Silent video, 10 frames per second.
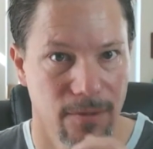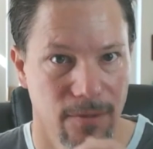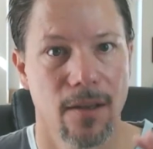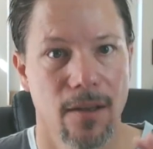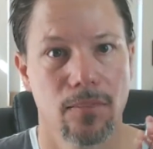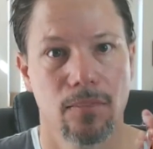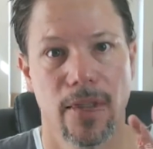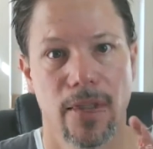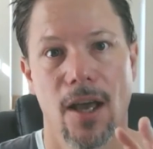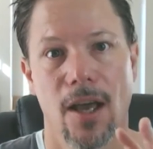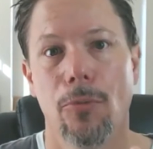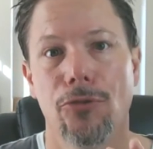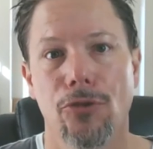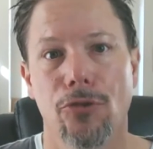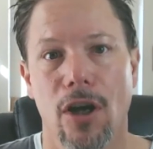that that helps
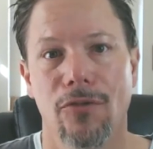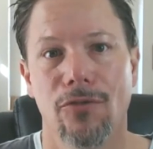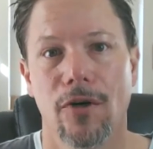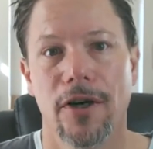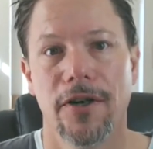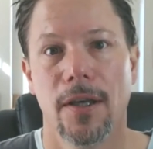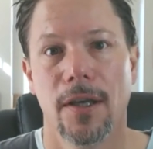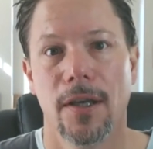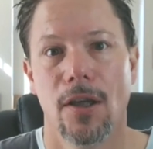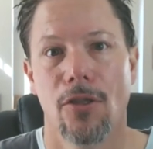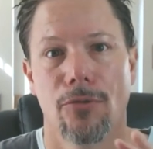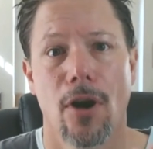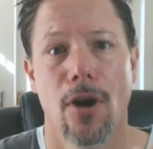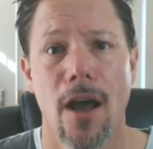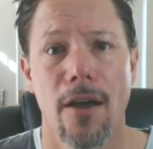your loved one
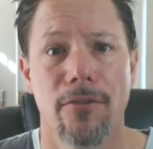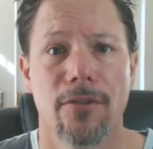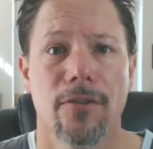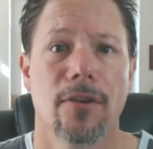thrive.